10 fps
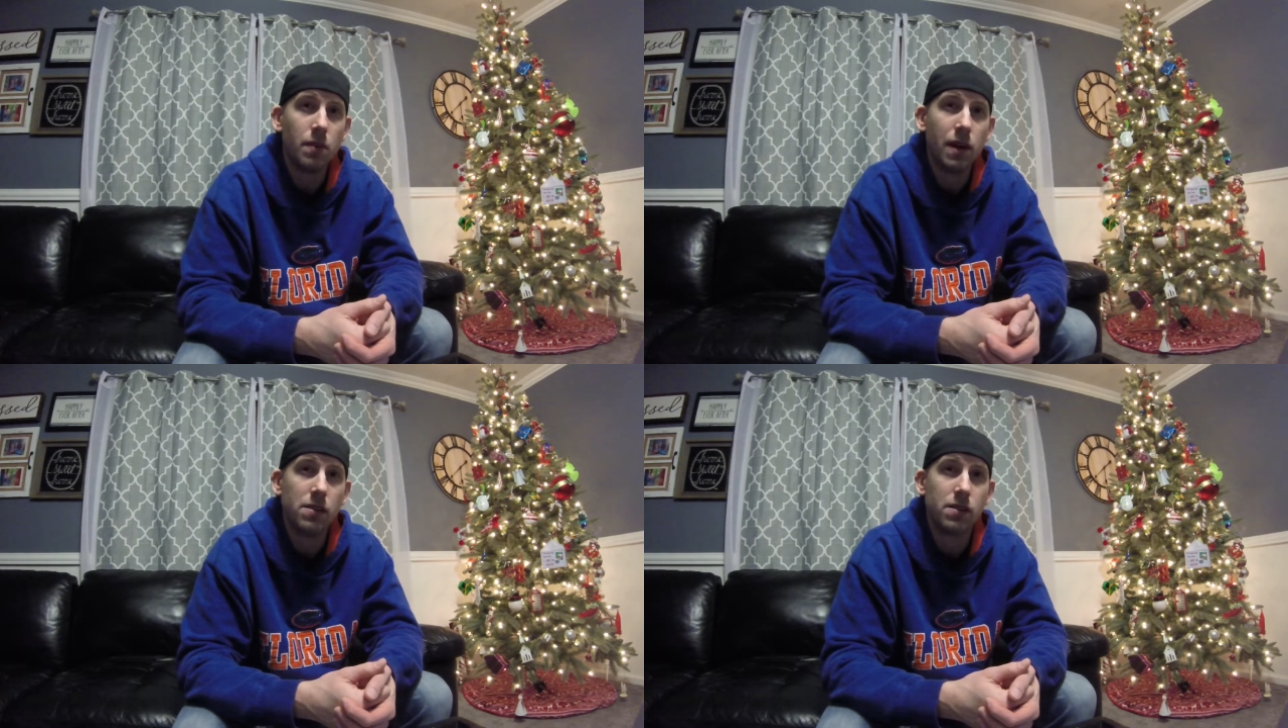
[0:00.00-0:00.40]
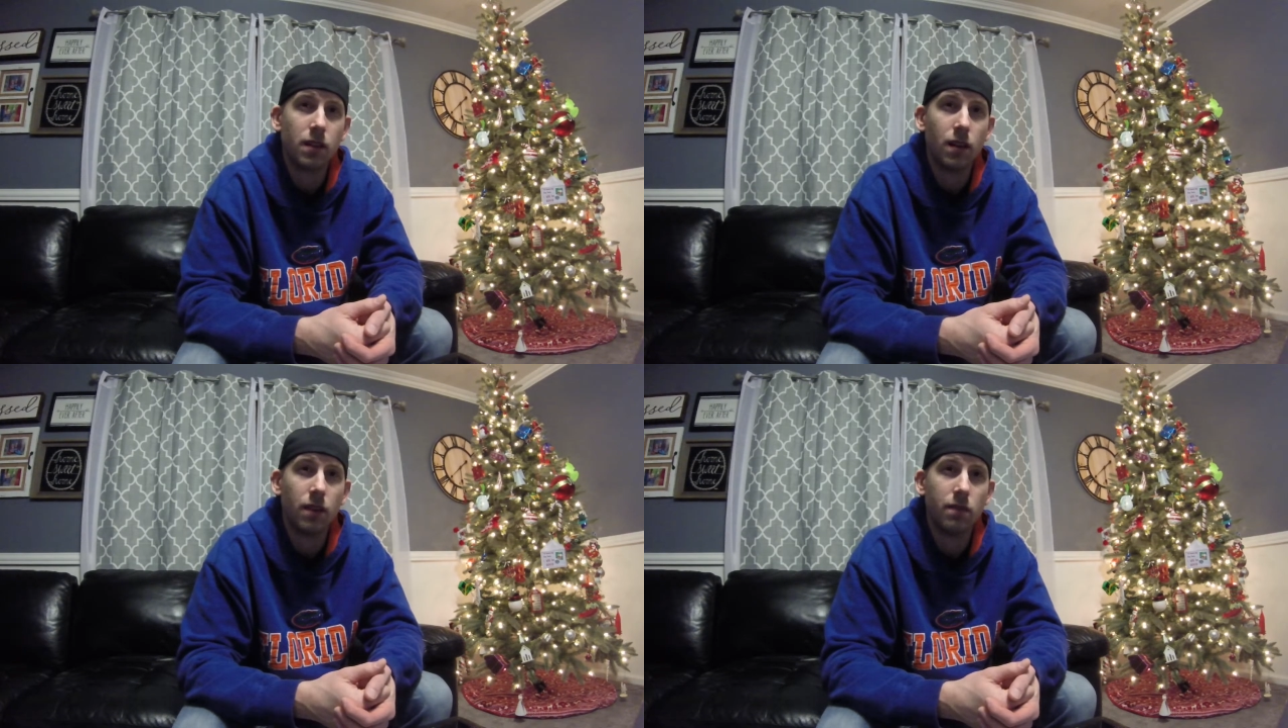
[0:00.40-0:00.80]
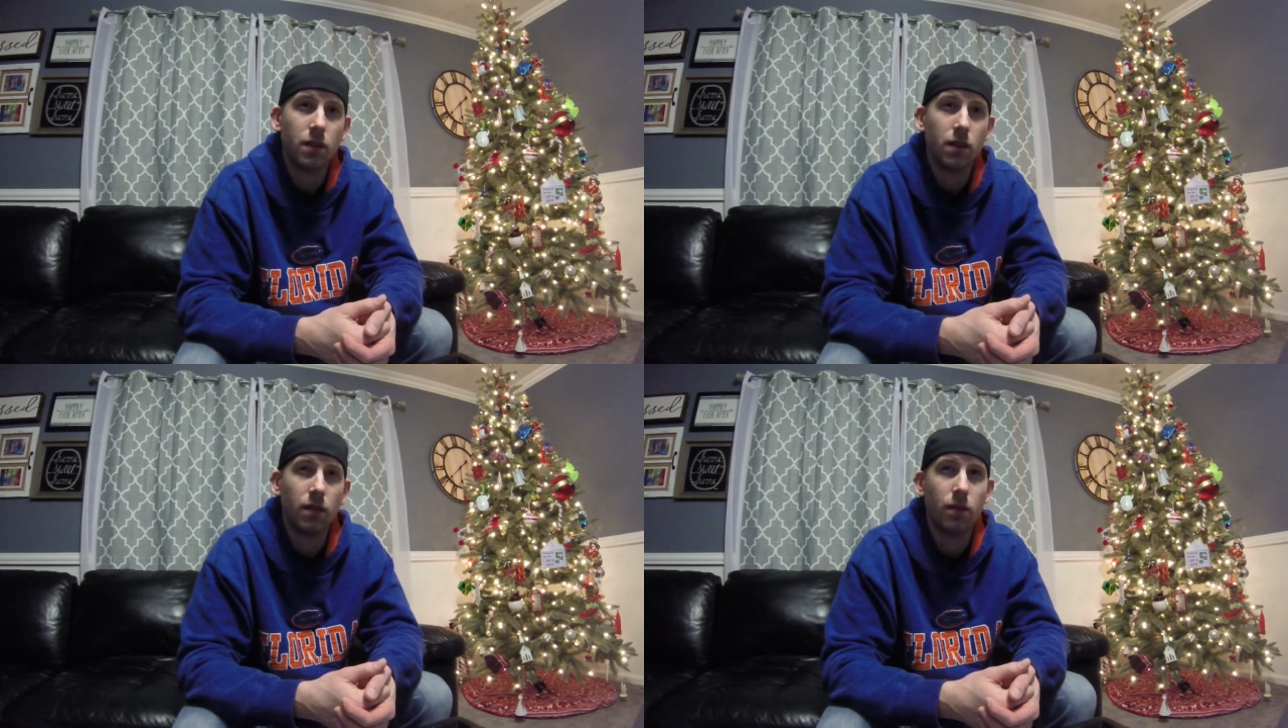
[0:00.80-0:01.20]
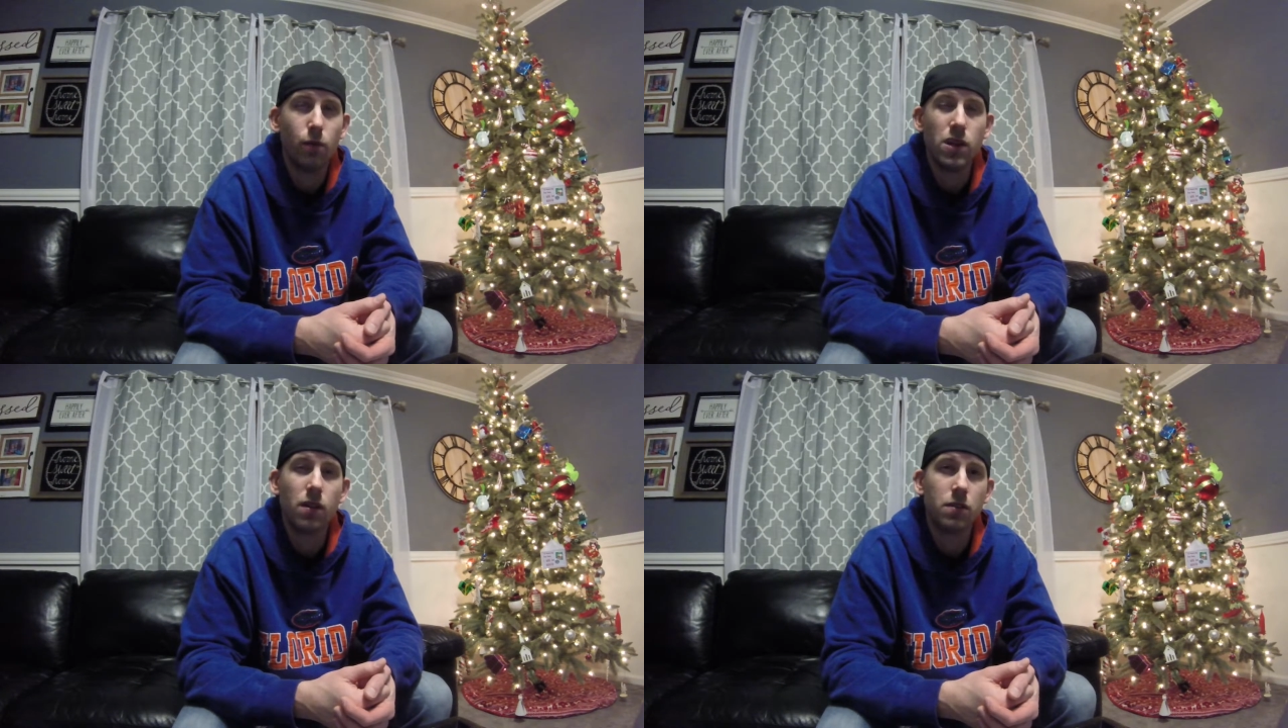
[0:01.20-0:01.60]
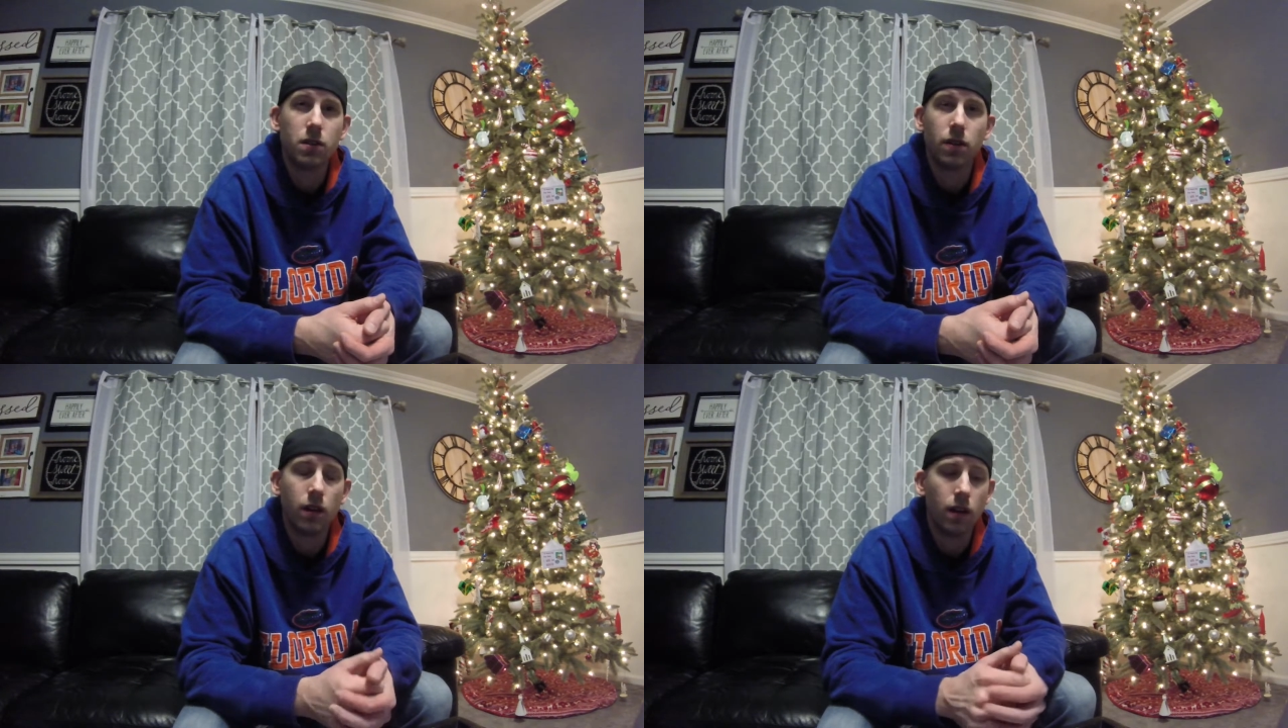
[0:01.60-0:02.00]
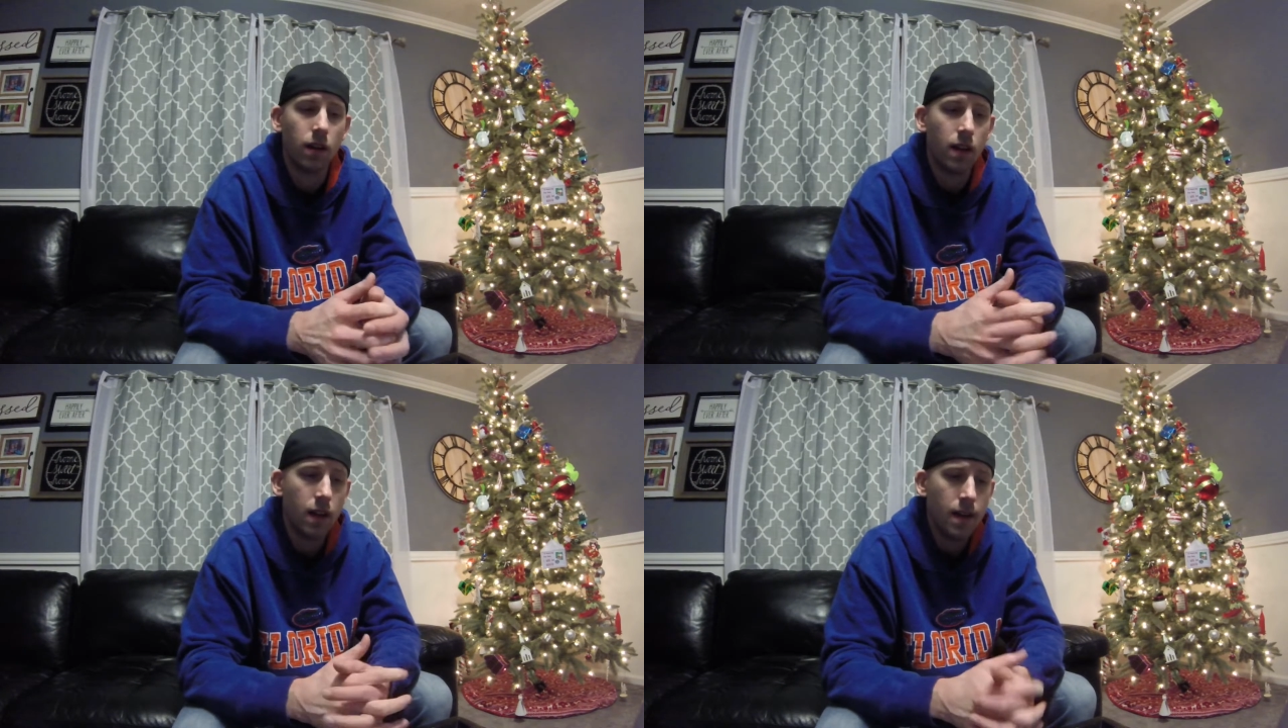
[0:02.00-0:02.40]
past uh, you know week or so here.